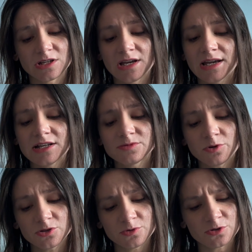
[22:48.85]
it is
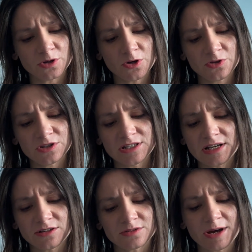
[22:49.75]
possible to unearth
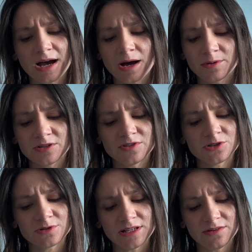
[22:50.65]
details about how individuals
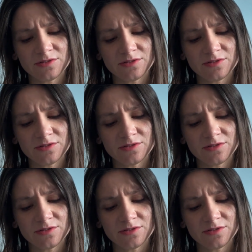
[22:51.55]
lived